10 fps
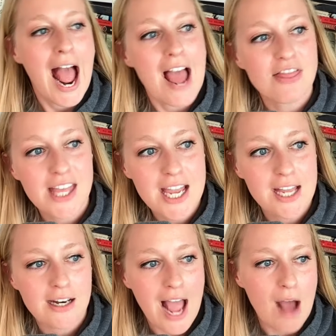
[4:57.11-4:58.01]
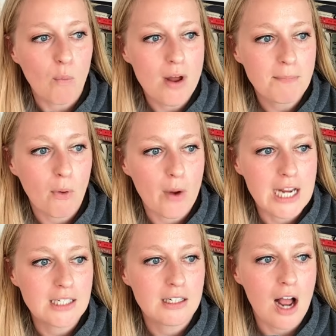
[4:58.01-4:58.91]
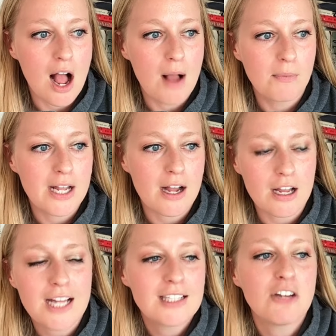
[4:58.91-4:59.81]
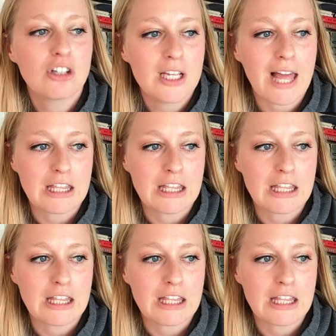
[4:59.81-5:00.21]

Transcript: And then at one point, essentially like the